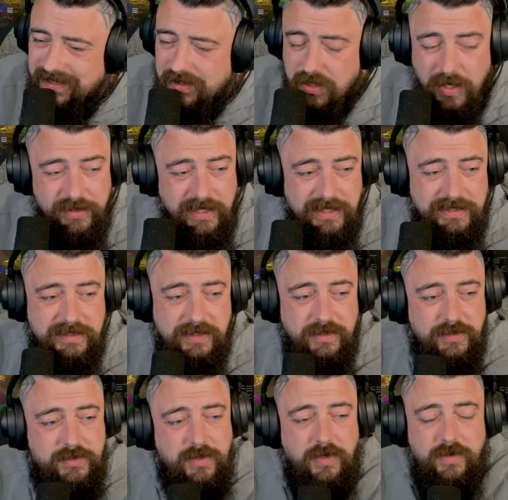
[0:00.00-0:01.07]
Not decent
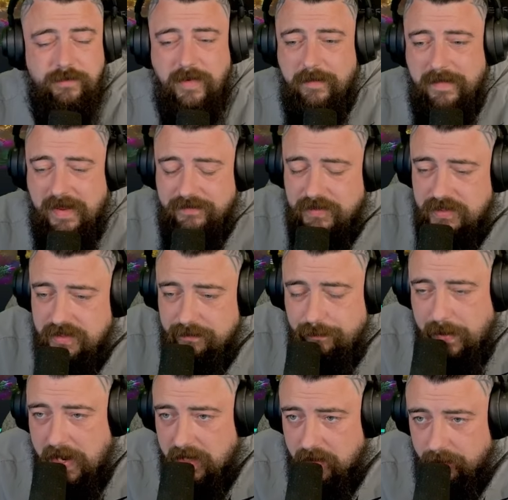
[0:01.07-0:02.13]
at all. My maths is
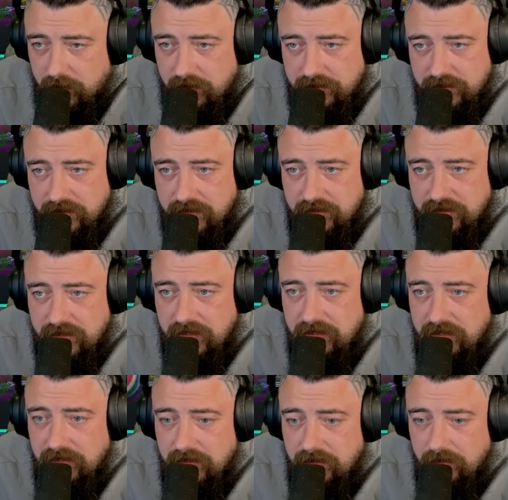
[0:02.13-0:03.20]
impeccable, as you can see.
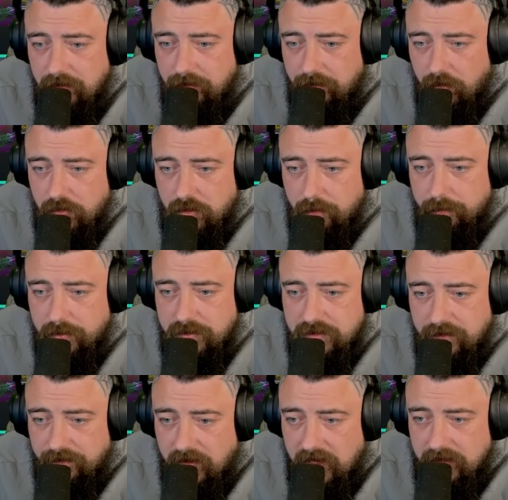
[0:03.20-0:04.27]
4 dumplings
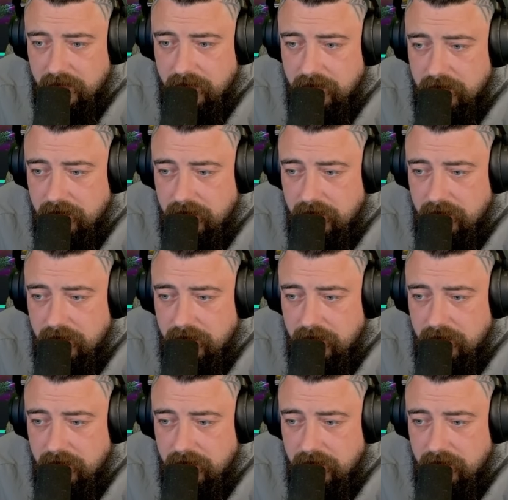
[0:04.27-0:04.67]
to find.